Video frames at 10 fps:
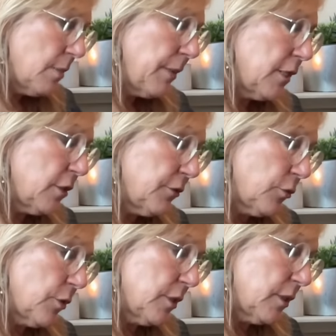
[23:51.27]
Page of
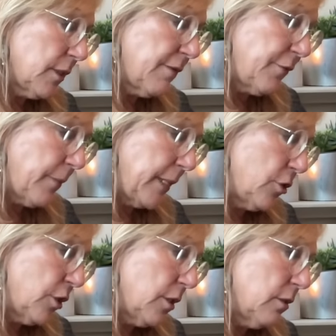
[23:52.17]
Swords,
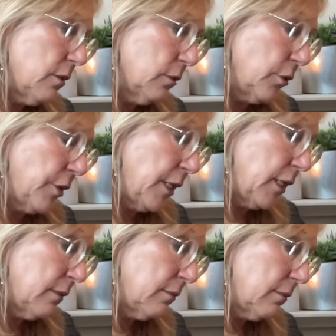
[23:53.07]
information,
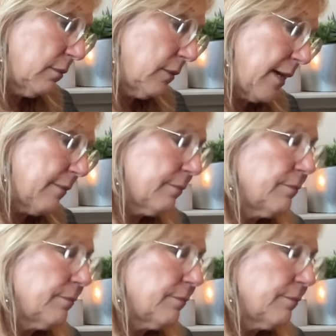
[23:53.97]
learning. Yeah.